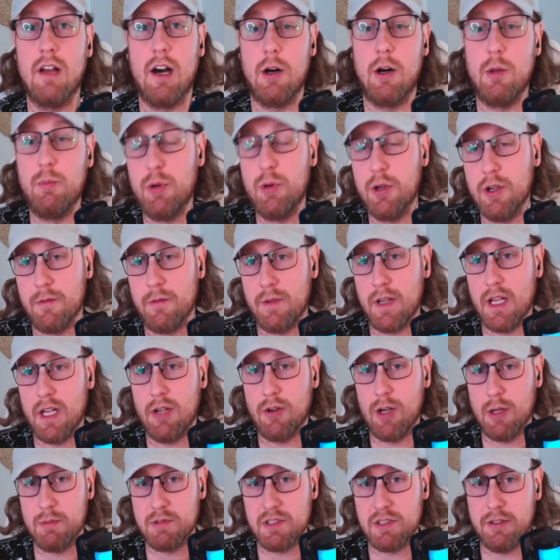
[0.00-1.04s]
I'll put a
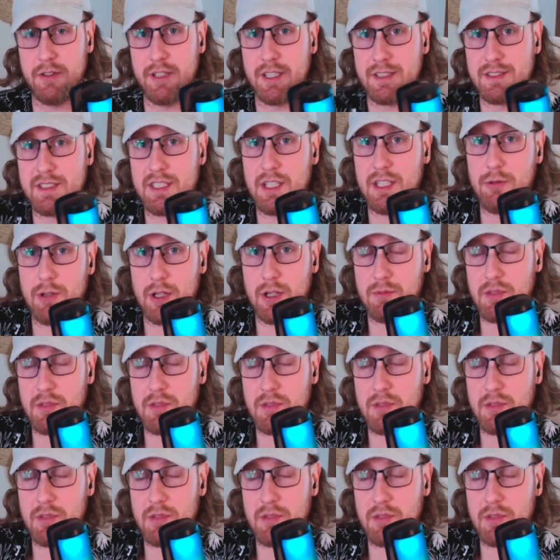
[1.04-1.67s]
video up so you can see what I'm